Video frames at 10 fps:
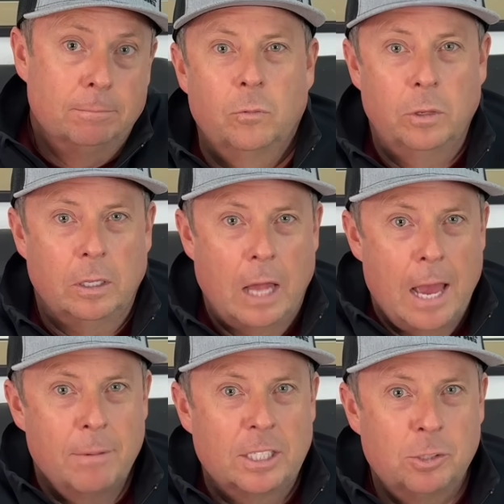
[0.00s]
For the
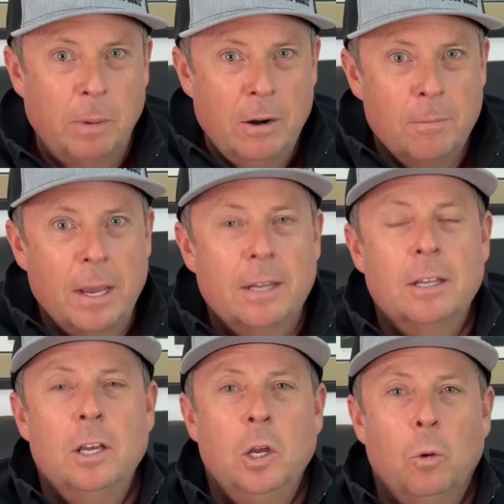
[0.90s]
lab experiment,
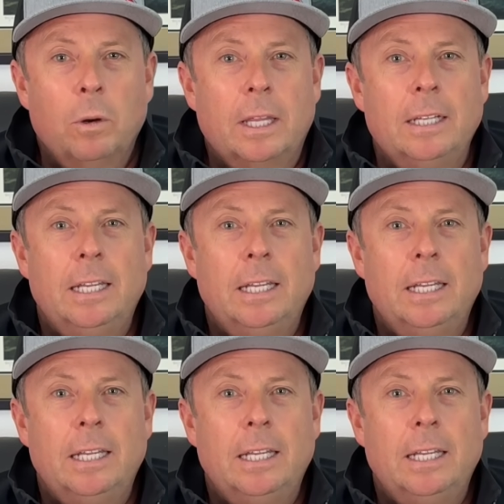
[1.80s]
what they